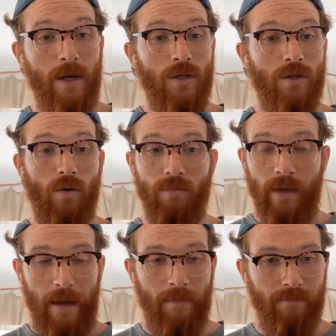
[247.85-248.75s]
So
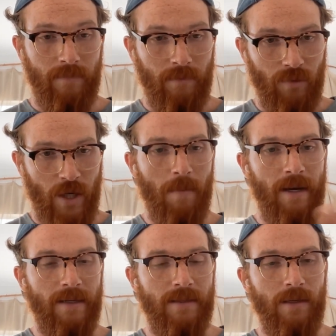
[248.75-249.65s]
I'm
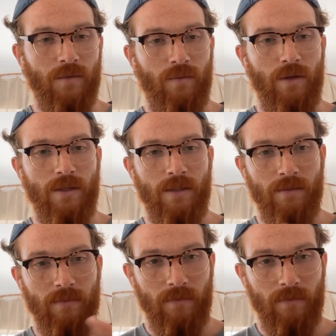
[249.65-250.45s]
recommending Salesforce